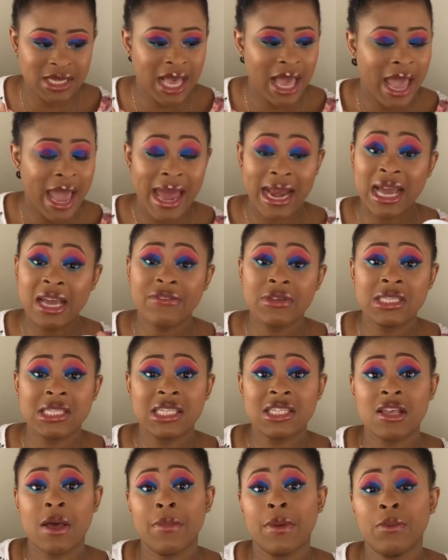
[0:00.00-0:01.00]
and I even see
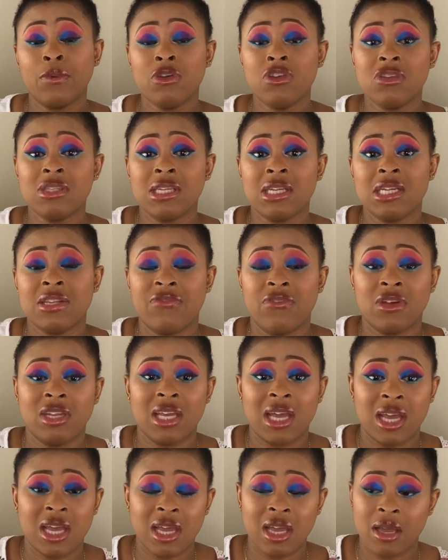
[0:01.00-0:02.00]
some people using it for
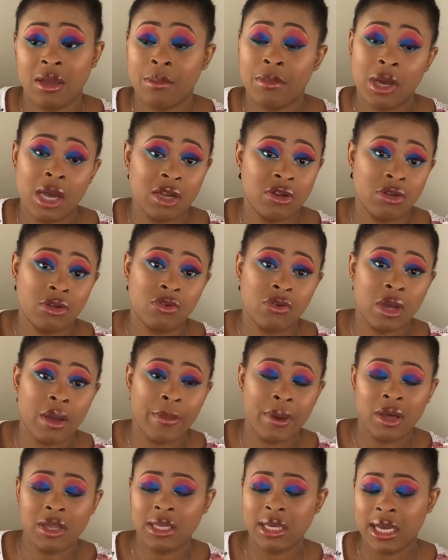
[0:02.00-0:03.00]
their hair, but I don't know
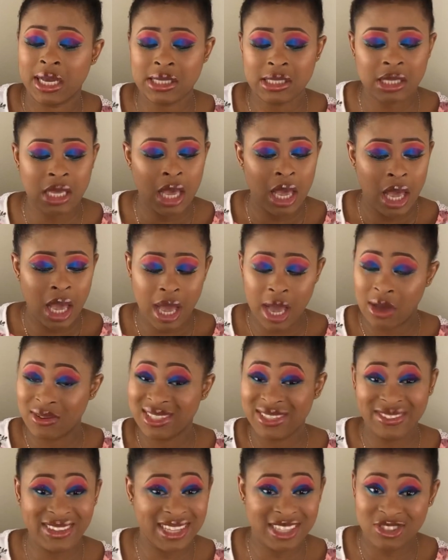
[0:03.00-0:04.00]
about that. I'll
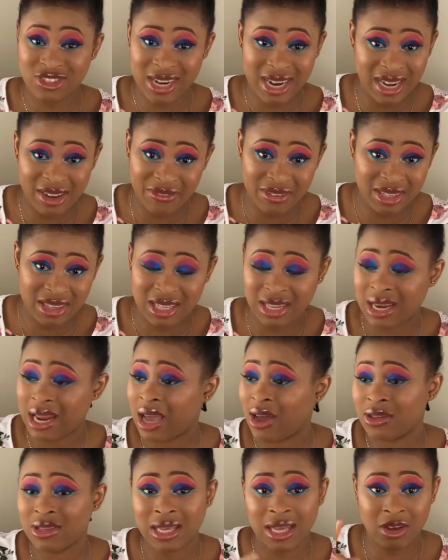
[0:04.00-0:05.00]
definitely try everything
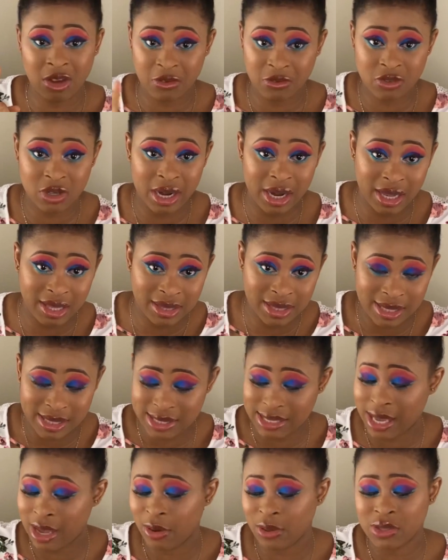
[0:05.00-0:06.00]
out. I love trying things
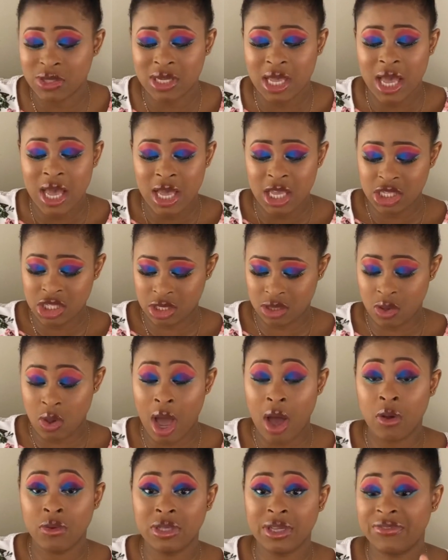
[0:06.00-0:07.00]
out, so
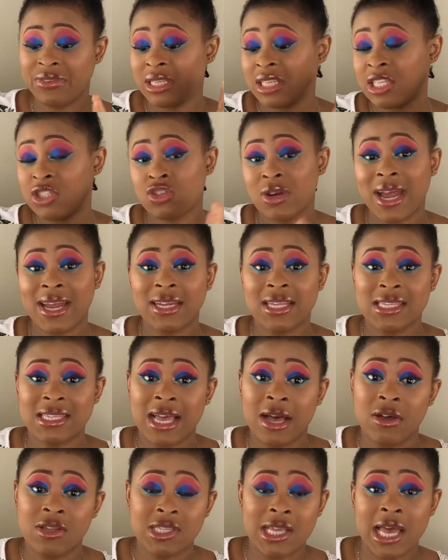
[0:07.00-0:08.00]
I will definitely try this
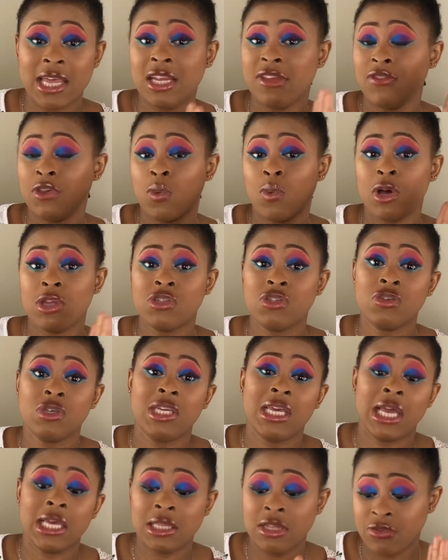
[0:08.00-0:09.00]
out. And if you want to
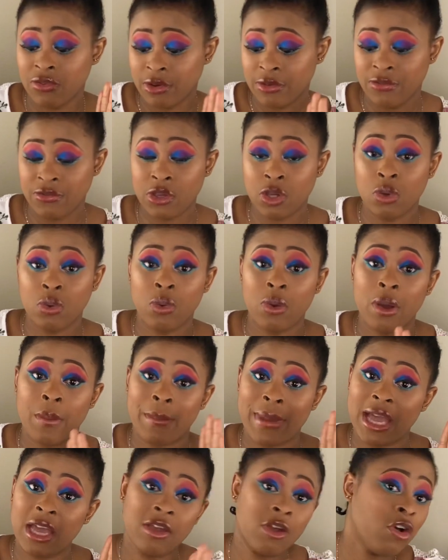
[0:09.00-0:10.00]
hear the review,
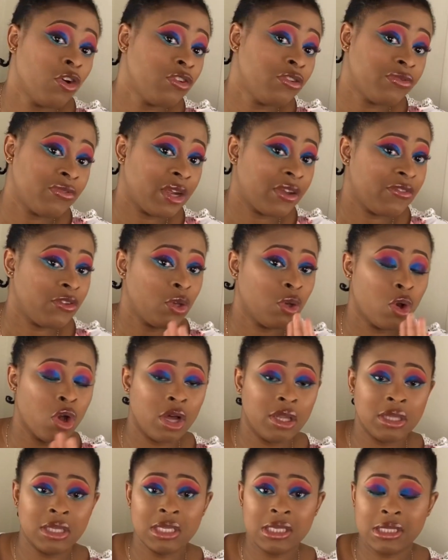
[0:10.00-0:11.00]
my own review on
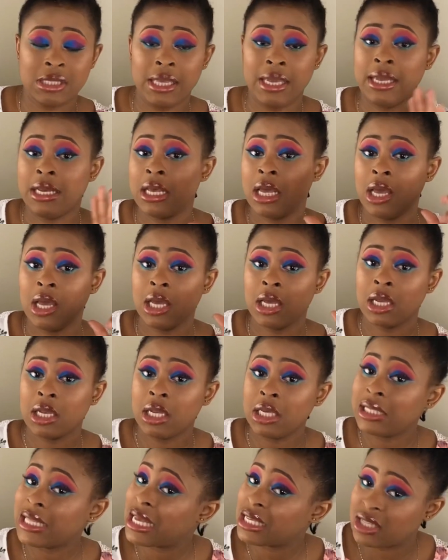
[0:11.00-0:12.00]
this thing,
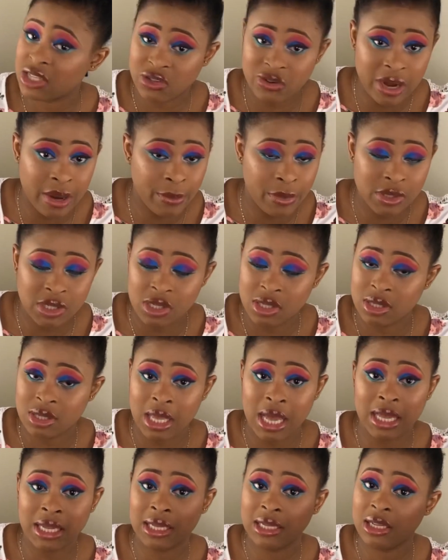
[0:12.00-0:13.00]
click that subscribe button
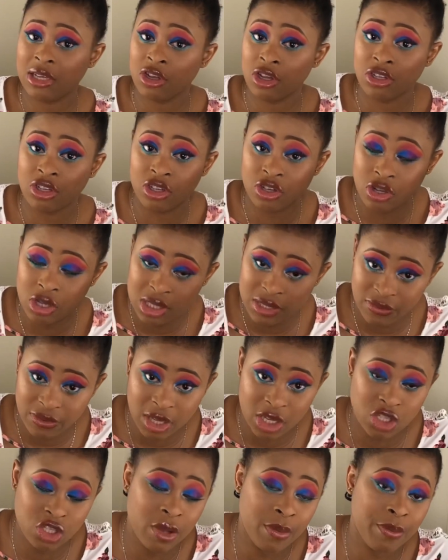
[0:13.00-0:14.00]
and click on the
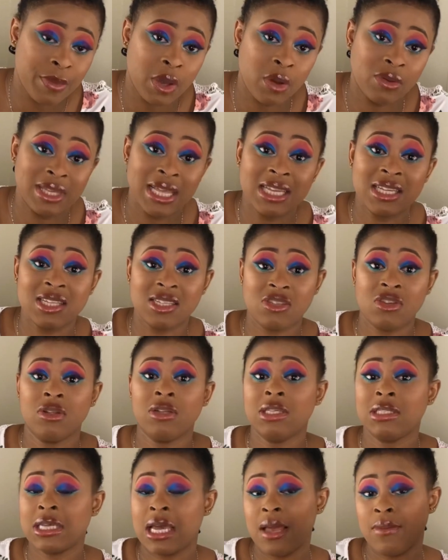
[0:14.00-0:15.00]
notification bell. That is the only
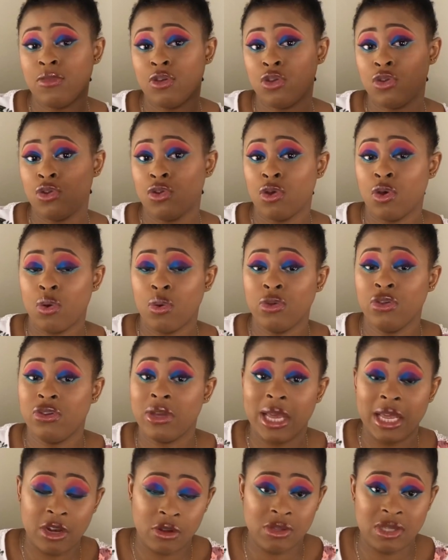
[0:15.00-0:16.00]
time you
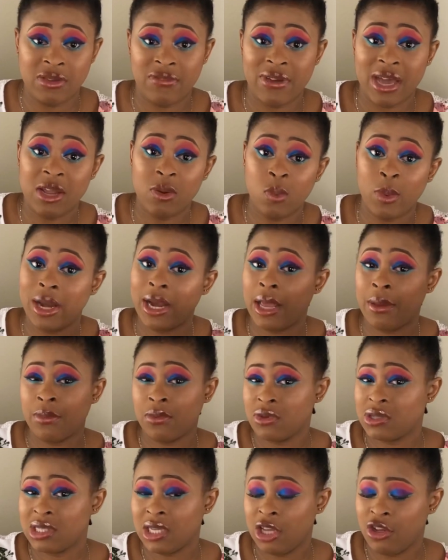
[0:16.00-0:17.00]
get notified when I
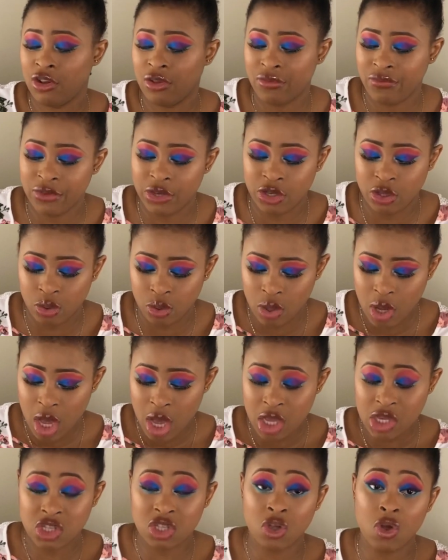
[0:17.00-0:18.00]
post a new video.
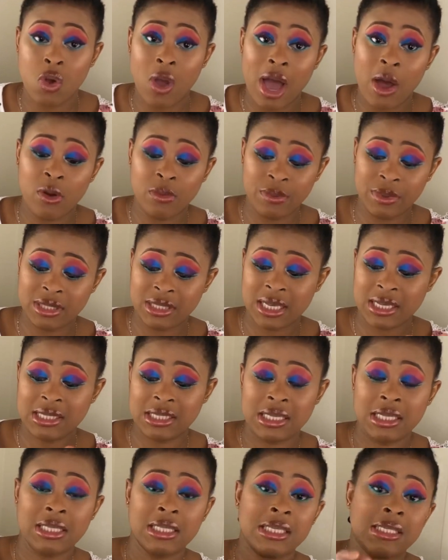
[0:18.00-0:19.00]
So I will be
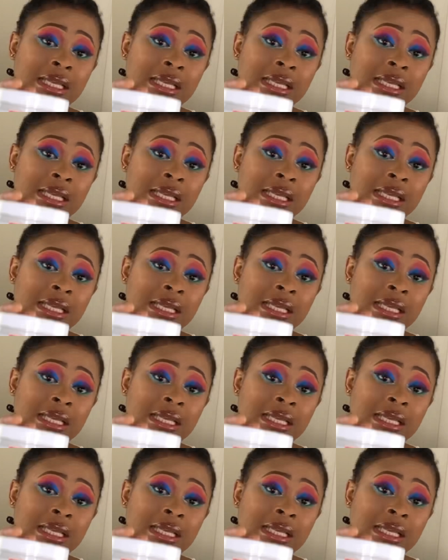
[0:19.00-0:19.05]
testing this